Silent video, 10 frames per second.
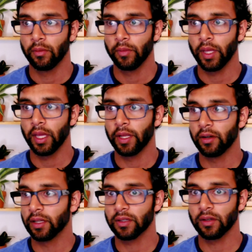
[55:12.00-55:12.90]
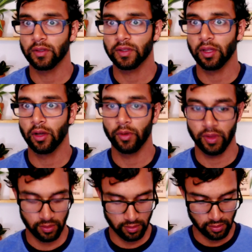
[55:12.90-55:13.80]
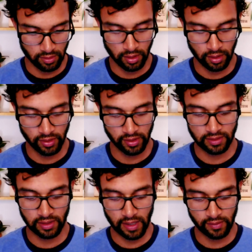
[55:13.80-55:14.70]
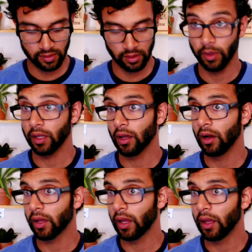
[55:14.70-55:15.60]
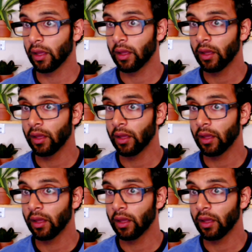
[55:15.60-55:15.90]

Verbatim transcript: Man, my internet's going slow with all of this live streaming. Okay.